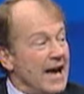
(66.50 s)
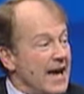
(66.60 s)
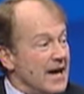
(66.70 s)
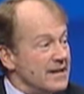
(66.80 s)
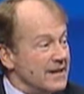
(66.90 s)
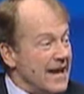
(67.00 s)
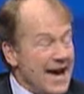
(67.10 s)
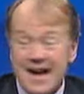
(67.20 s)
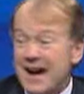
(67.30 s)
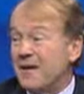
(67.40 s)
And
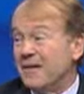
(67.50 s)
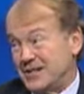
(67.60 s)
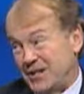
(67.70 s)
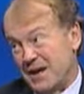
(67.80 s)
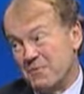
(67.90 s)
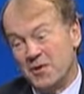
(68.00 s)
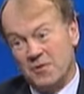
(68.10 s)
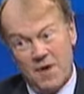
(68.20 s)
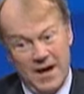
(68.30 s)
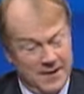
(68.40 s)
now she got more
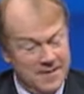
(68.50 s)
than one.